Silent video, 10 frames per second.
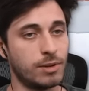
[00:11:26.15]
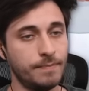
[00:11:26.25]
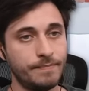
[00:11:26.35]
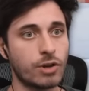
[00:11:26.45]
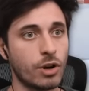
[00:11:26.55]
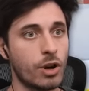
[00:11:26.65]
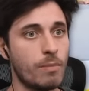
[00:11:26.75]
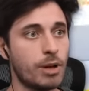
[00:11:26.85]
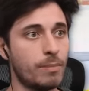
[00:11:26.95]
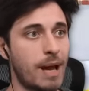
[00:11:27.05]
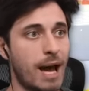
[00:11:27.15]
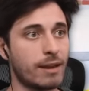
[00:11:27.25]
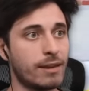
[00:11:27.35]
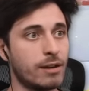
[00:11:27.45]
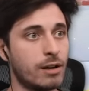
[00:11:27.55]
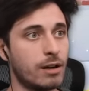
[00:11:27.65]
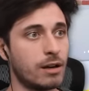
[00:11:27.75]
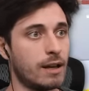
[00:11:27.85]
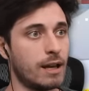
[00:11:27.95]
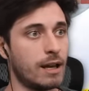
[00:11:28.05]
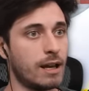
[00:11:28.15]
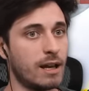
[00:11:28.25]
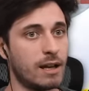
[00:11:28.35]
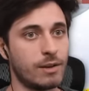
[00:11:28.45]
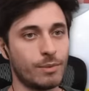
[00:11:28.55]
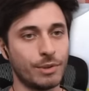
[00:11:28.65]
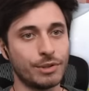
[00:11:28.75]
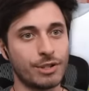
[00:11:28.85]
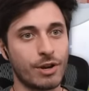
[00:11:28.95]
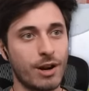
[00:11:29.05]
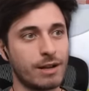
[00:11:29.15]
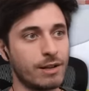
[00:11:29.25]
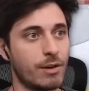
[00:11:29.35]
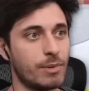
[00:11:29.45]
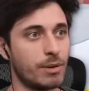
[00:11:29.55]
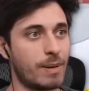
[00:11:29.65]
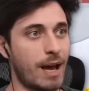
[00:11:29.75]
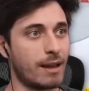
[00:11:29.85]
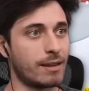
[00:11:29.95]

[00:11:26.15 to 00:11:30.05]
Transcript: I'm going to go middle path here and we'll just go ahead and go middle path